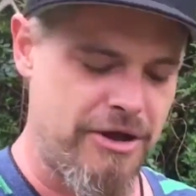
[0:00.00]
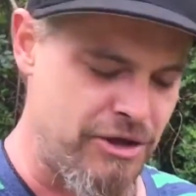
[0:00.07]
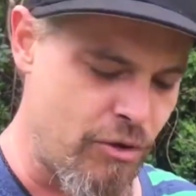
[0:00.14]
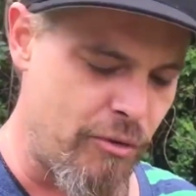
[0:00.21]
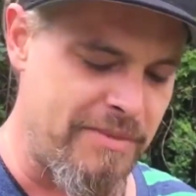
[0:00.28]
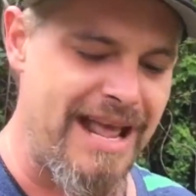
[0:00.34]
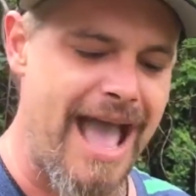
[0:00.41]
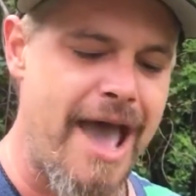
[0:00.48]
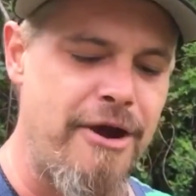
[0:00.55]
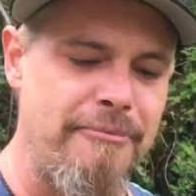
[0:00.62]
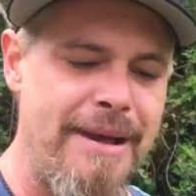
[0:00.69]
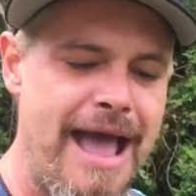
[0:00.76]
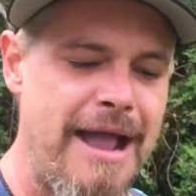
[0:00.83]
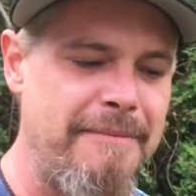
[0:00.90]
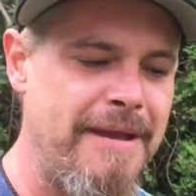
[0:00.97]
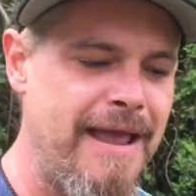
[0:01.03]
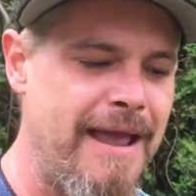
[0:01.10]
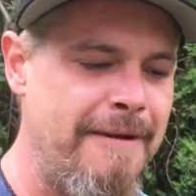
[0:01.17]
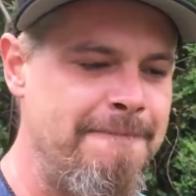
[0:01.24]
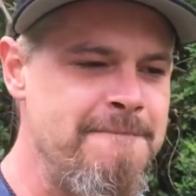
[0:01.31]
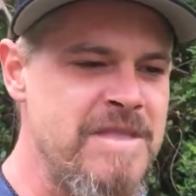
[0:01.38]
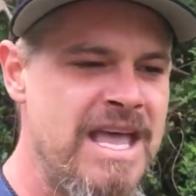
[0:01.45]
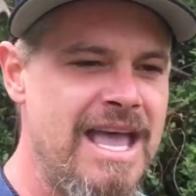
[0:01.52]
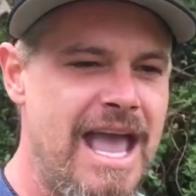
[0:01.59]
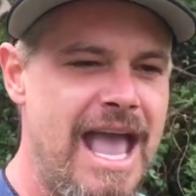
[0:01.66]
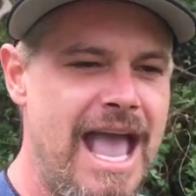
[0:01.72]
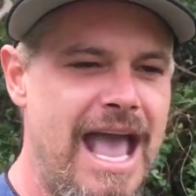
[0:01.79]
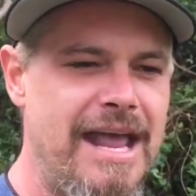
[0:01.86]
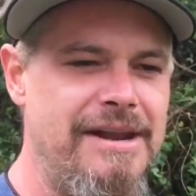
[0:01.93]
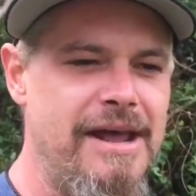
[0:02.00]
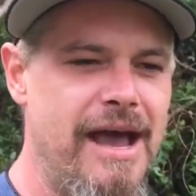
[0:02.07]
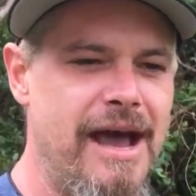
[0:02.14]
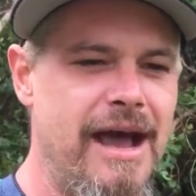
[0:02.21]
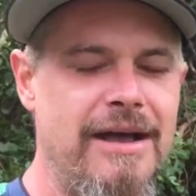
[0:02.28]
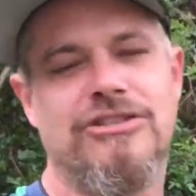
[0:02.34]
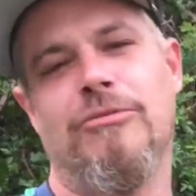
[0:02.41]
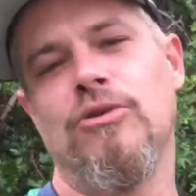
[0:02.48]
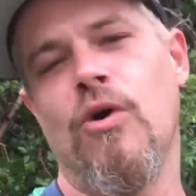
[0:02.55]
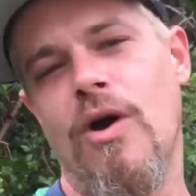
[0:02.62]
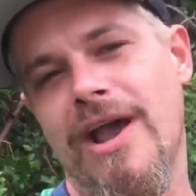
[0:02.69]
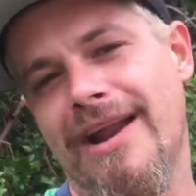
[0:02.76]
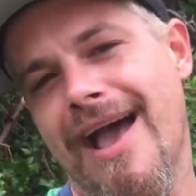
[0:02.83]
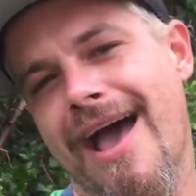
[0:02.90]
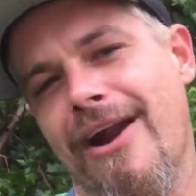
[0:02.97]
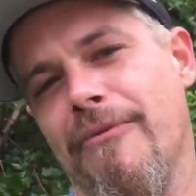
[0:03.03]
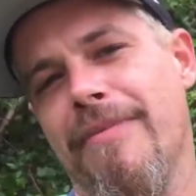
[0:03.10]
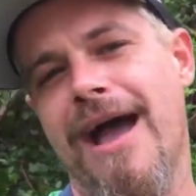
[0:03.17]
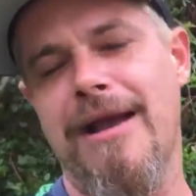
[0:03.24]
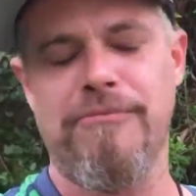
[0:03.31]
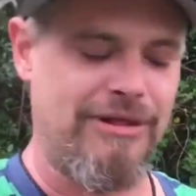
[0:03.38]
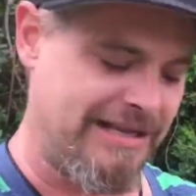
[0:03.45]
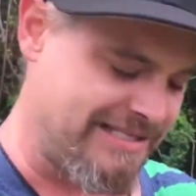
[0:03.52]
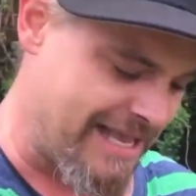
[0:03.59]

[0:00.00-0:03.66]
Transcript: I know you want me to add her back, man. And so I'm gonna go ahead and add her back, bro.